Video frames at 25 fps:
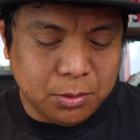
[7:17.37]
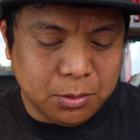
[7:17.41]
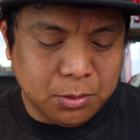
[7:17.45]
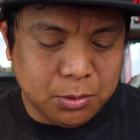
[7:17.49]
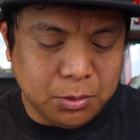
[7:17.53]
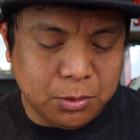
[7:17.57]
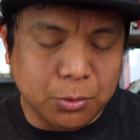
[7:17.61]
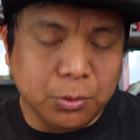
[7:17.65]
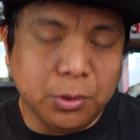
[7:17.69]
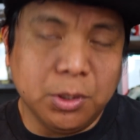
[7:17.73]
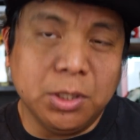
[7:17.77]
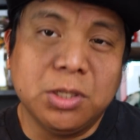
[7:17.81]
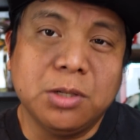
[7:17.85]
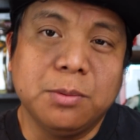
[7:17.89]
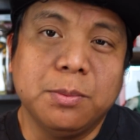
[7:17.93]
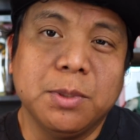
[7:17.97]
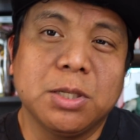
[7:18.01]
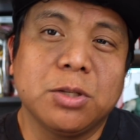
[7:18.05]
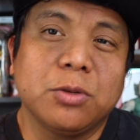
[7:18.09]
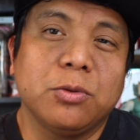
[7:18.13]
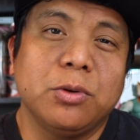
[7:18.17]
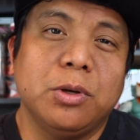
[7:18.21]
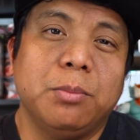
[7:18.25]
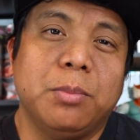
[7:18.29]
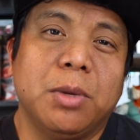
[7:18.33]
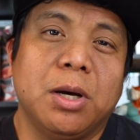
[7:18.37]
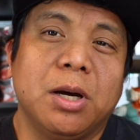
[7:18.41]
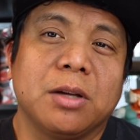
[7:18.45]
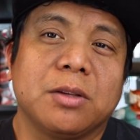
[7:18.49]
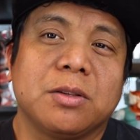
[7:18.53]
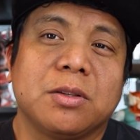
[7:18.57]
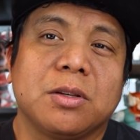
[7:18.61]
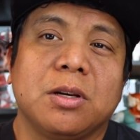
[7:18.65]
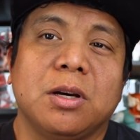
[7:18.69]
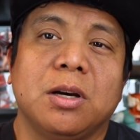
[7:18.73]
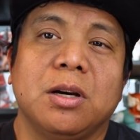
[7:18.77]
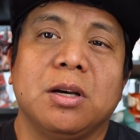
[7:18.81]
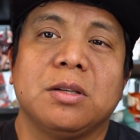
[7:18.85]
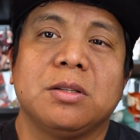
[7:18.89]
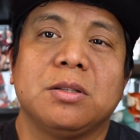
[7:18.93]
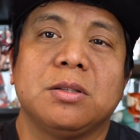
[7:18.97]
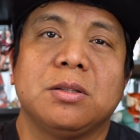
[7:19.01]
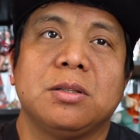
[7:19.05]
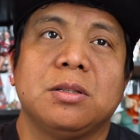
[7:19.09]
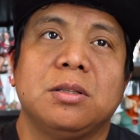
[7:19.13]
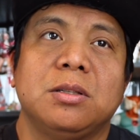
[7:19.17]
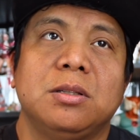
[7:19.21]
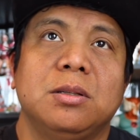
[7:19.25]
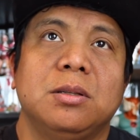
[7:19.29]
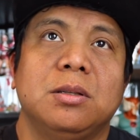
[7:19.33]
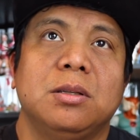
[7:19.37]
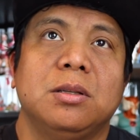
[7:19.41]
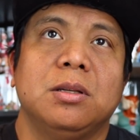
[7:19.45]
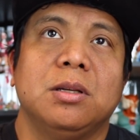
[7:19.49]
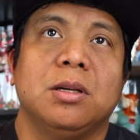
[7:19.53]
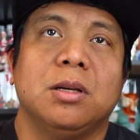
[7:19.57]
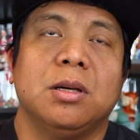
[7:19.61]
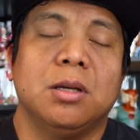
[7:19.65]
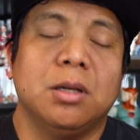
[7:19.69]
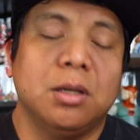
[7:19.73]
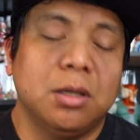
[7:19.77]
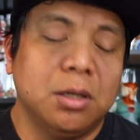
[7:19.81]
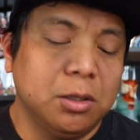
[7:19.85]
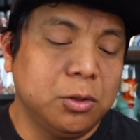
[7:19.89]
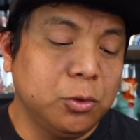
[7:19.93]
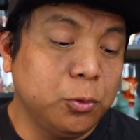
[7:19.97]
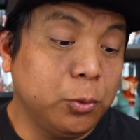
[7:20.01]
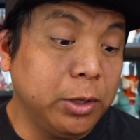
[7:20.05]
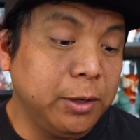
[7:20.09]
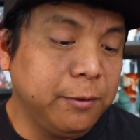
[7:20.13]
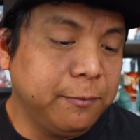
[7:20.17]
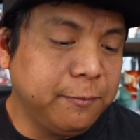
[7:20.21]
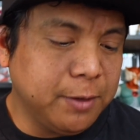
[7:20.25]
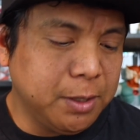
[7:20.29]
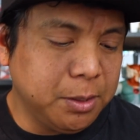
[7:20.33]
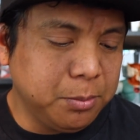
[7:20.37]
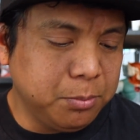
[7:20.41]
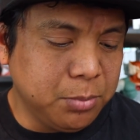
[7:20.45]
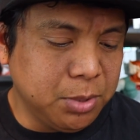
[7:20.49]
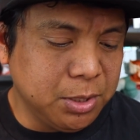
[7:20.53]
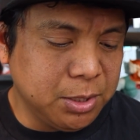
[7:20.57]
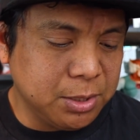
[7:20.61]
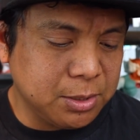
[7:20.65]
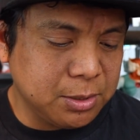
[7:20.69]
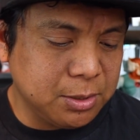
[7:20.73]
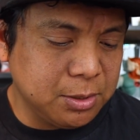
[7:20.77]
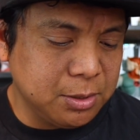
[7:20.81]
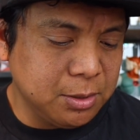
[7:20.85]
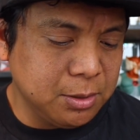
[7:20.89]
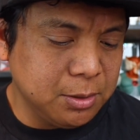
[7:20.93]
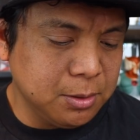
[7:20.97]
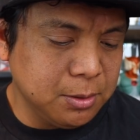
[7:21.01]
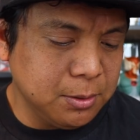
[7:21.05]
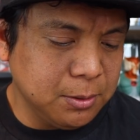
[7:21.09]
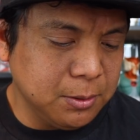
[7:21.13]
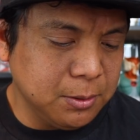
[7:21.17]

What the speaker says: So each mystery box costs $25.